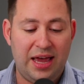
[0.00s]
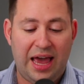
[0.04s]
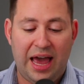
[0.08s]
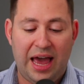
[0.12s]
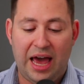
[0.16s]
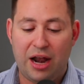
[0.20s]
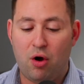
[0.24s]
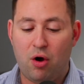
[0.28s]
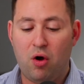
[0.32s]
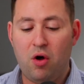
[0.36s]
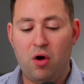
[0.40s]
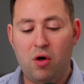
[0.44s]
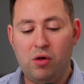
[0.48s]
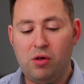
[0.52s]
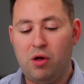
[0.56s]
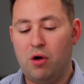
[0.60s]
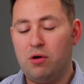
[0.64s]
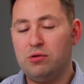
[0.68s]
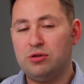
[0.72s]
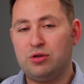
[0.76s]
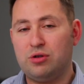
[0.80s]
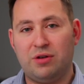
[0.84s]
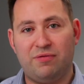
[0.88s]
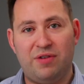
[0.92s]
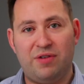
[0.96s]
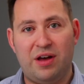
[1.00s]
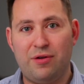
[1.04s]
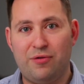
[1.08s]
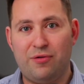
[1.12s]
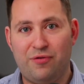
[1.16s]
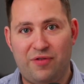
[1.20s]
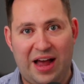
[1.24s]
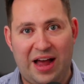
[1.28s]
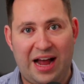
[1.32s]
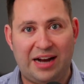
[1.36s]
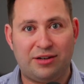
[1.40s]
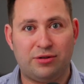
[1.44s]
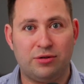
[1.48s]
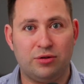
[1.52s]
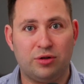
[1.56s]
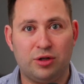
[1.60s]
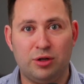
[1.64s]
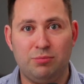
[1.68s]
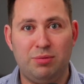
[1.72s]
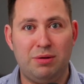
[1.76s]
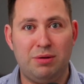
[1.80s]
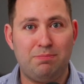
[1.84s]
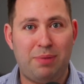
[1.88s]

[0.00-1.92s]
and a whole host of other factors could be